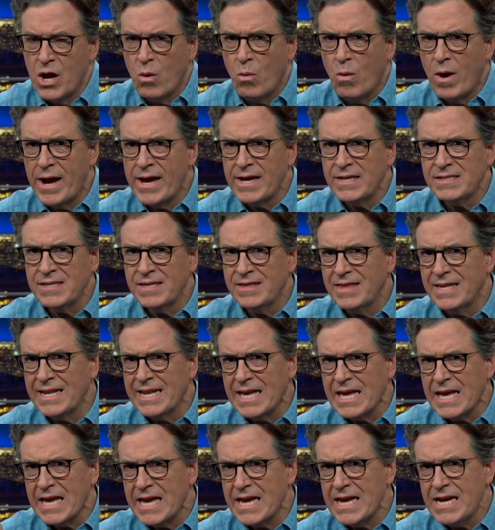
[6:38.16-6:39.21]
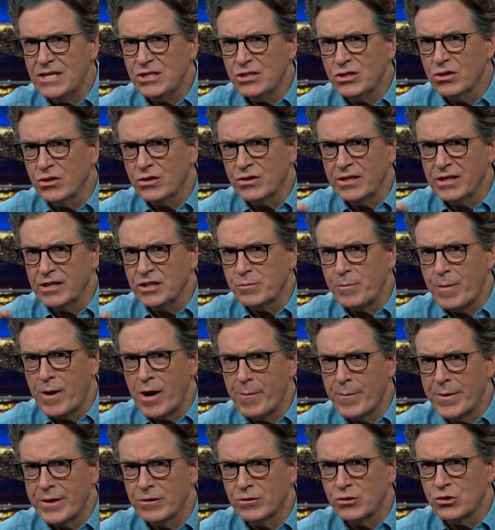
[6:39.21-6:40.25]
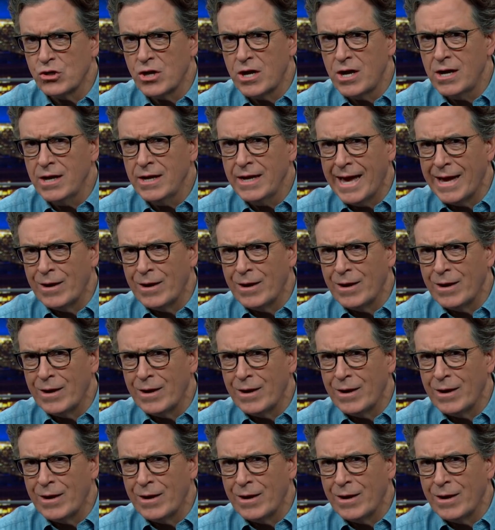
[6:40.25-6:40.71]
Why is it that he took the experimental drug